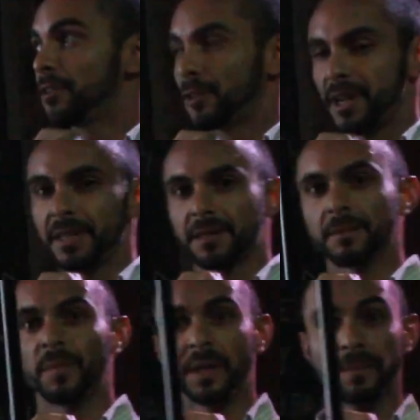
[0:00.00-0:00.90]
it
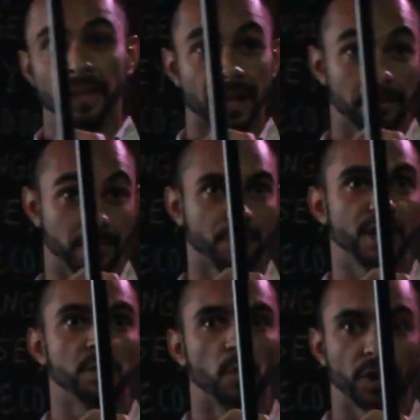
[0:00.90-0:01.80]

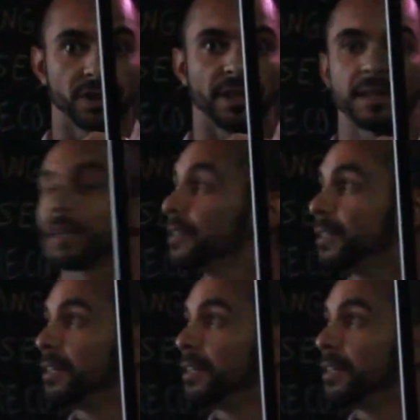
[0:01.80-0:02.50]
creates more clicks.